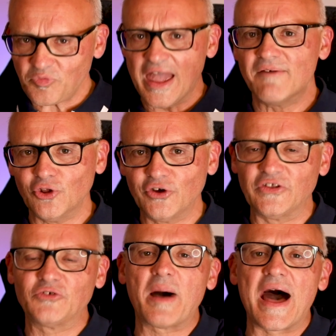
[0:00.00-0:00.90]
Have a look at
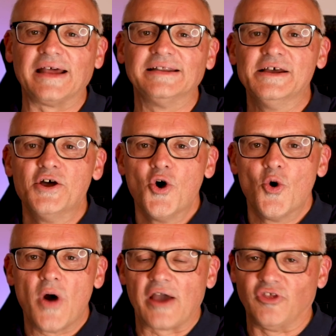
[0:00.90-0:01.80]
this part.
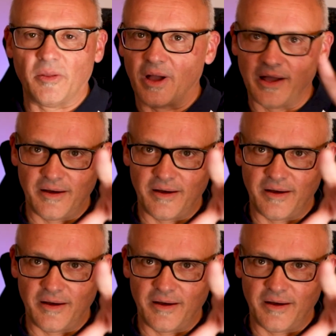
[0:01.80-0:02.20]
Actually,